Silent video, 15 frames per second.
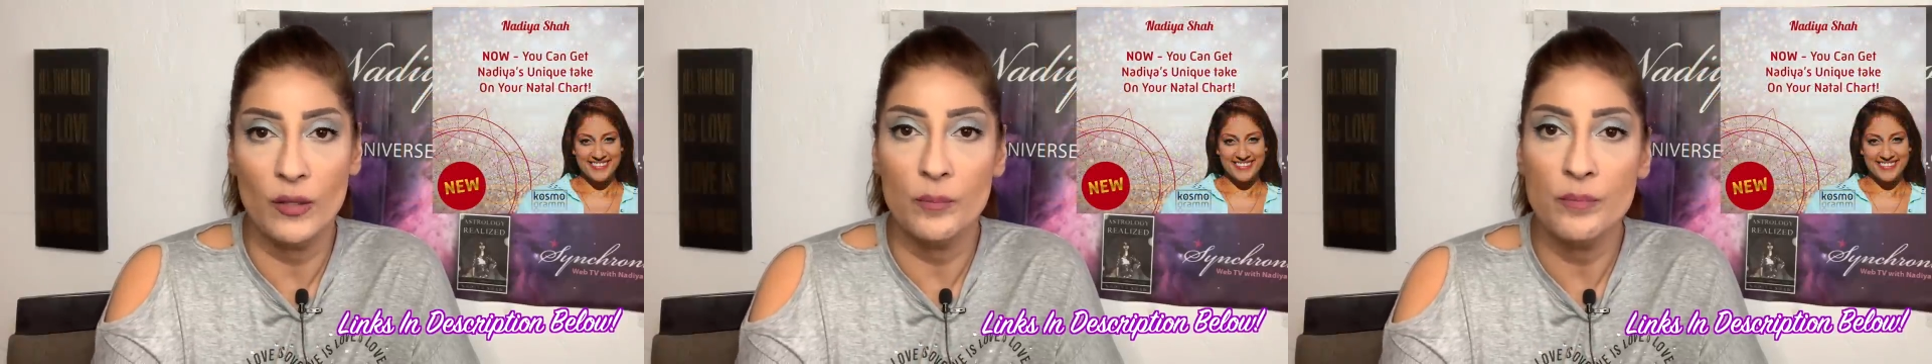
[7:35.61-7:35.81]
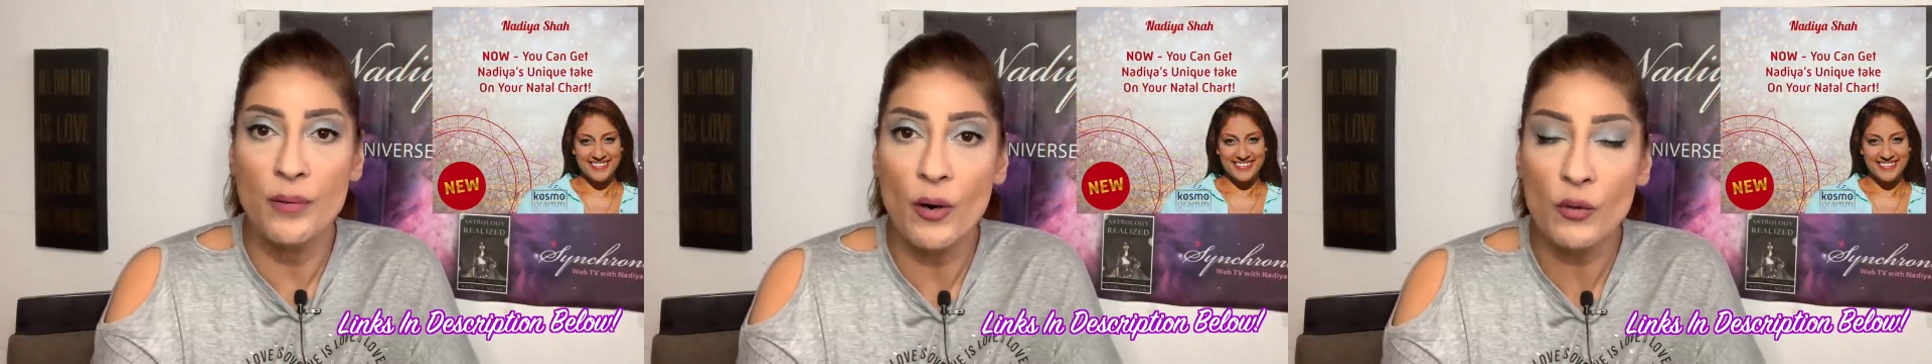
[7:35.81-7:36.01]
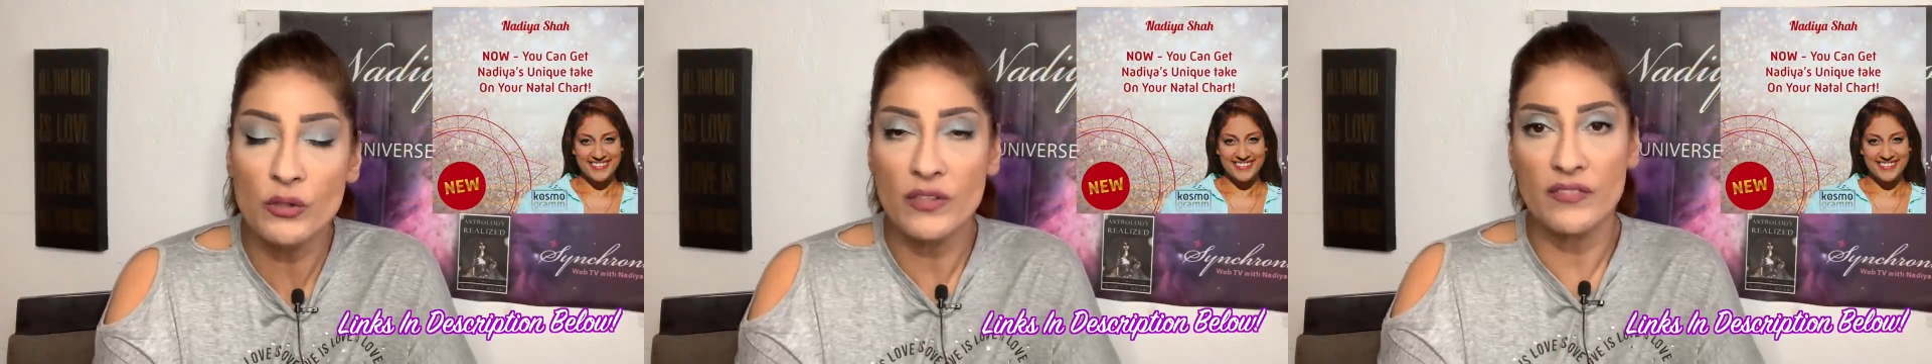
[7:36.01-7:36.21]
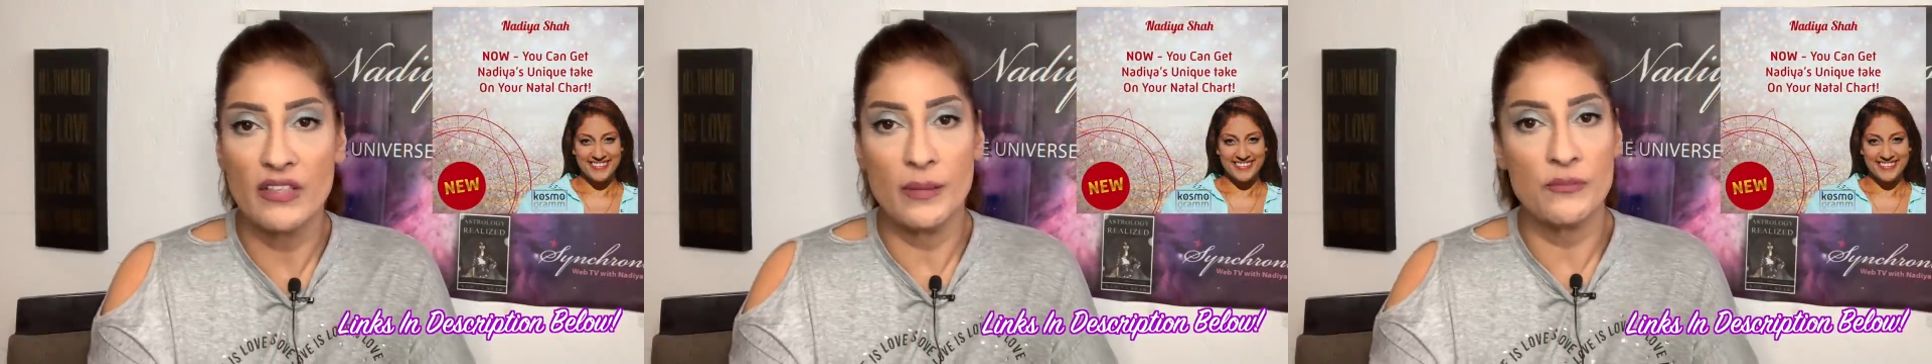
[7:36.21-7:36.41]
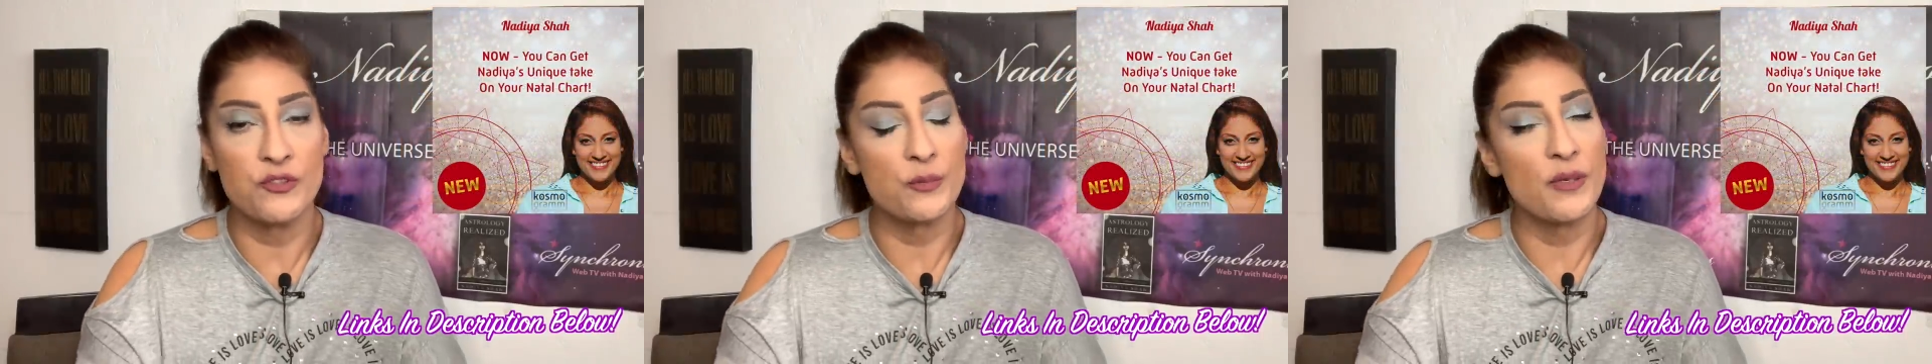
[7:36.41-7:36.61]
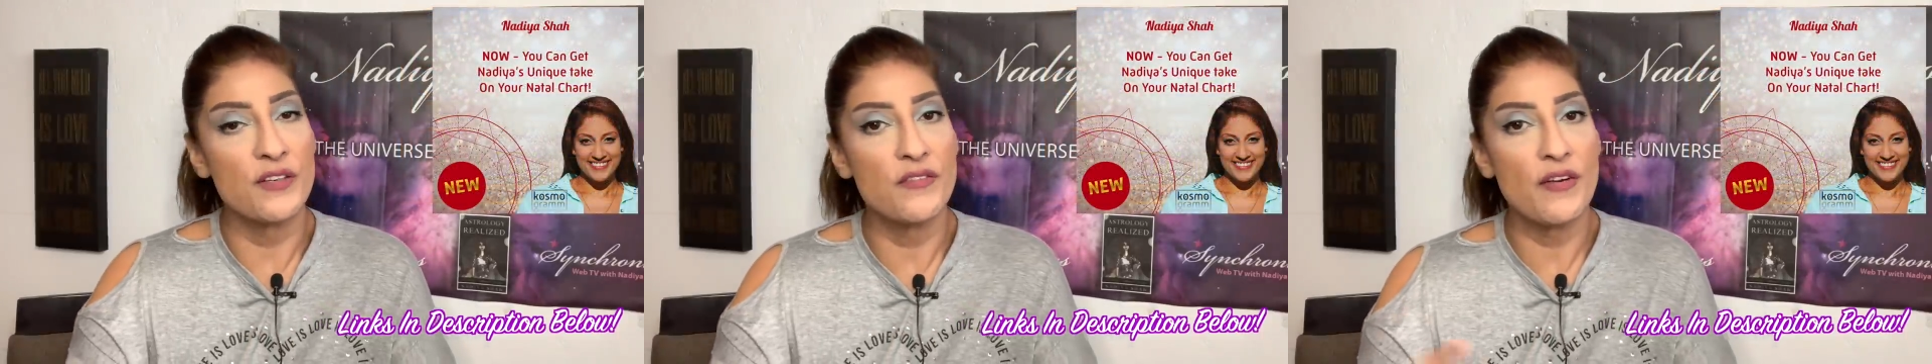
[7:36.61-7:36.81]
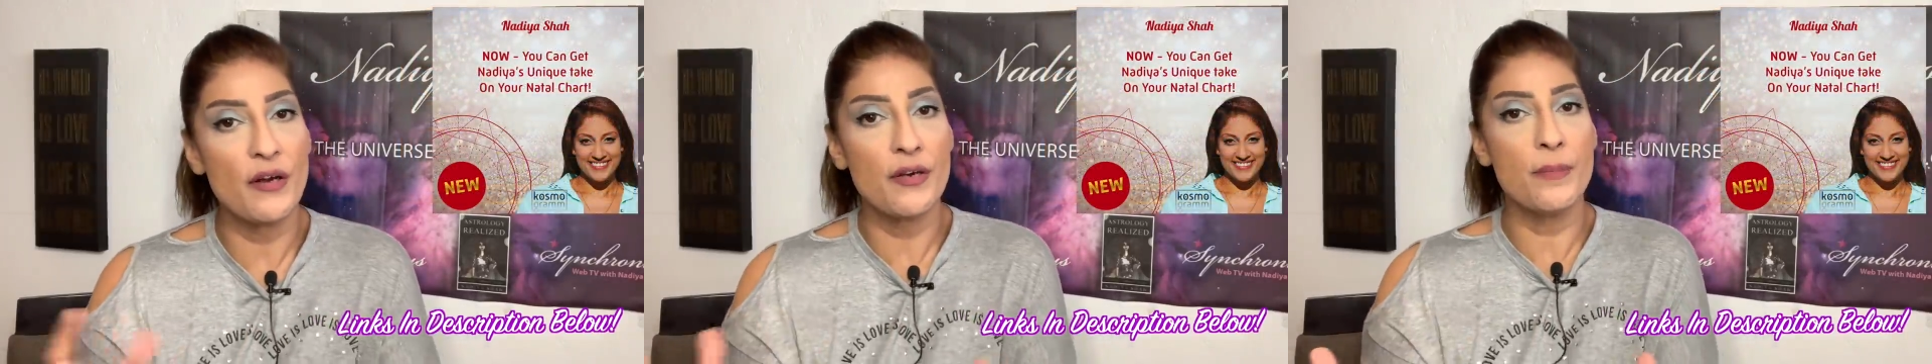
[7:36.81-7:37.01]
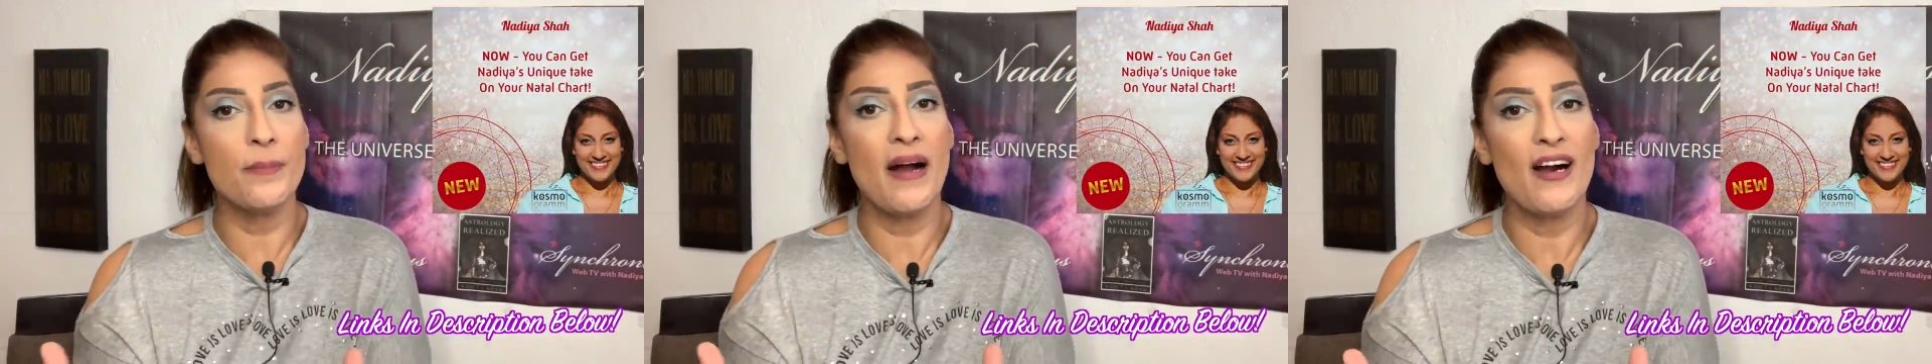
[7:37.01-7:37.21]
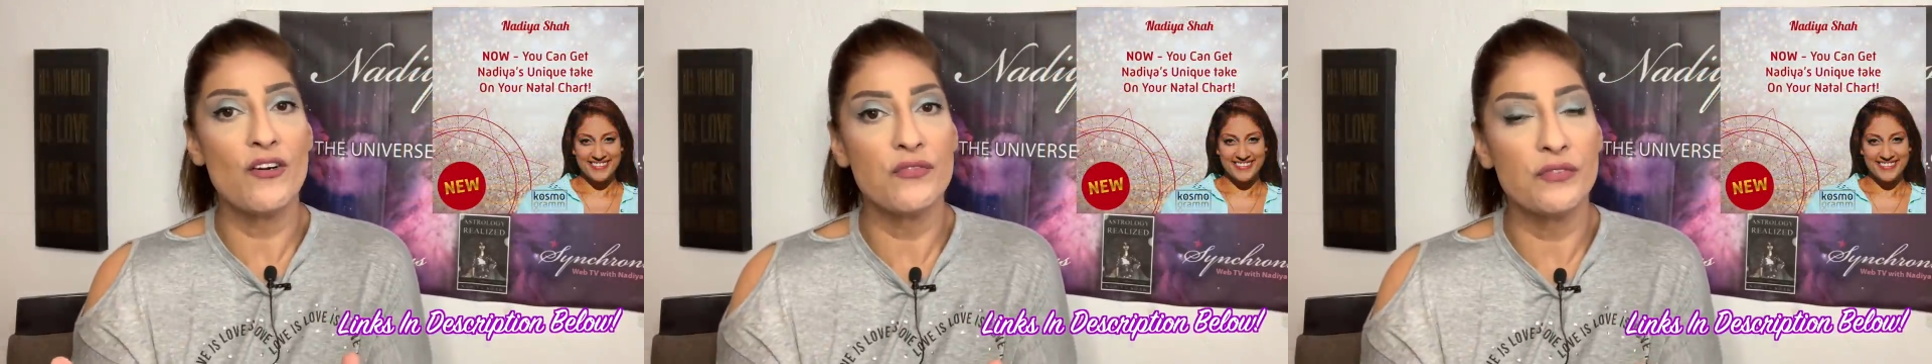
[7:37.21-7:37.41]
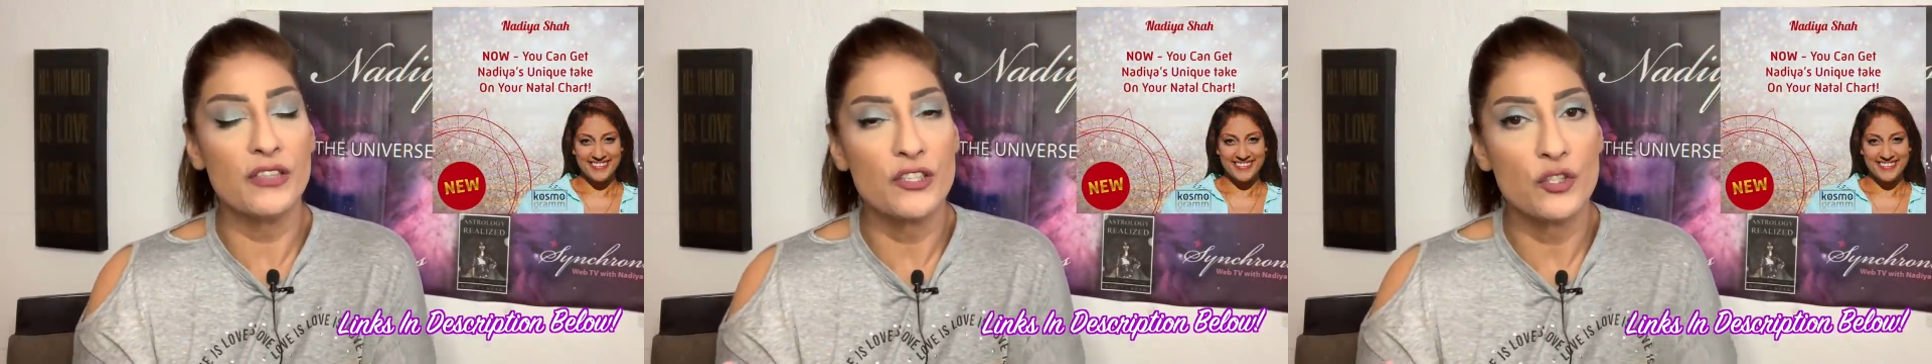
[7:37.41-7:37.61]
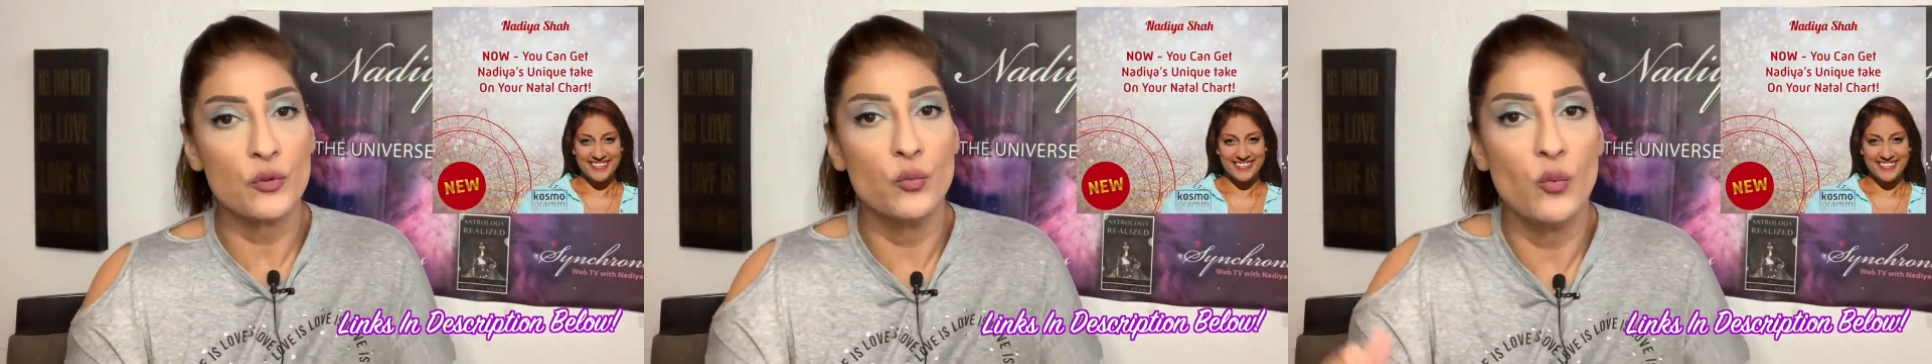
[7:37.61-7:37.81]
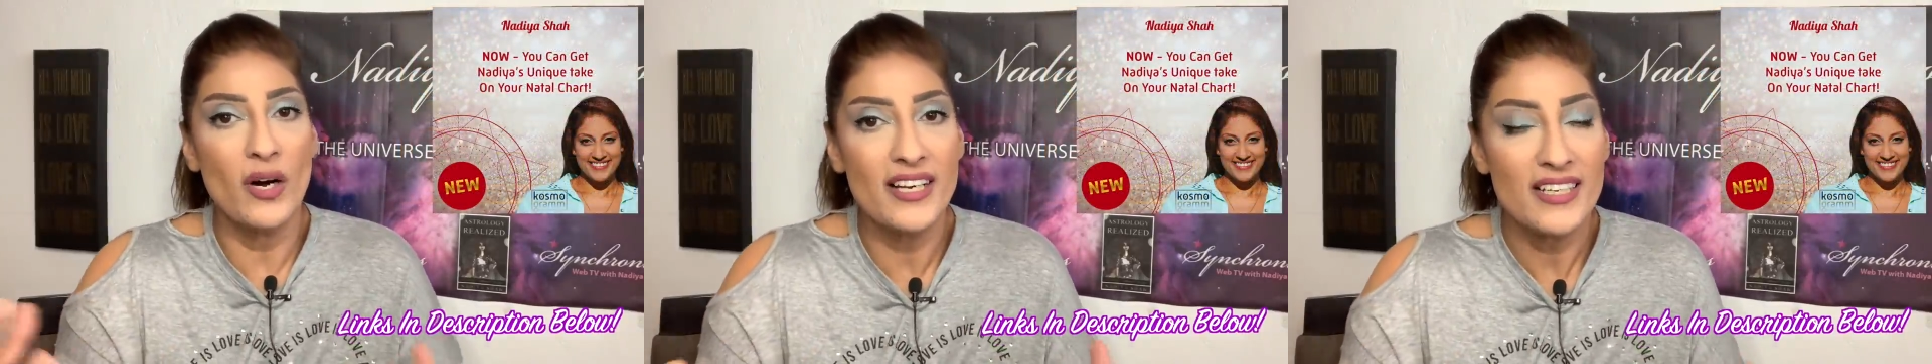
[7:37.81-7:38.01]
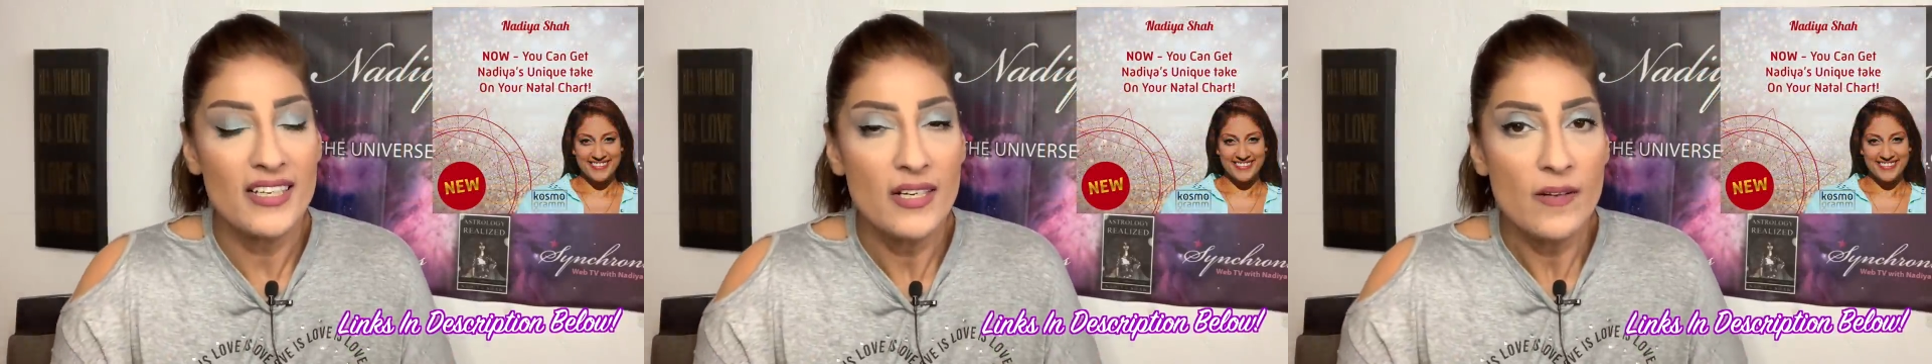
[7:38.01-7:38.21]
Both of them speak very powerfully to what